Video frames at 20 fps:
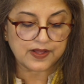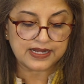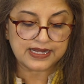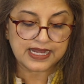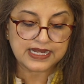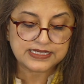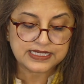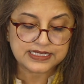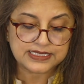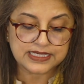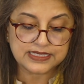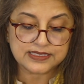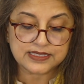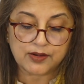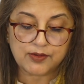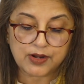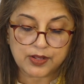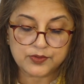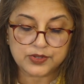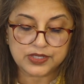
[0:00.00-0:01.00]
identities
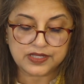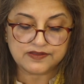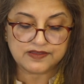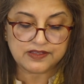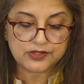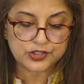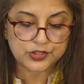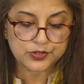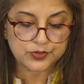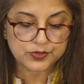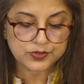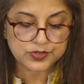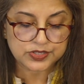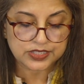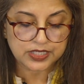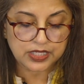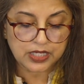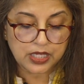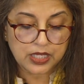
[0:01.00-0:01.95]
around these issues.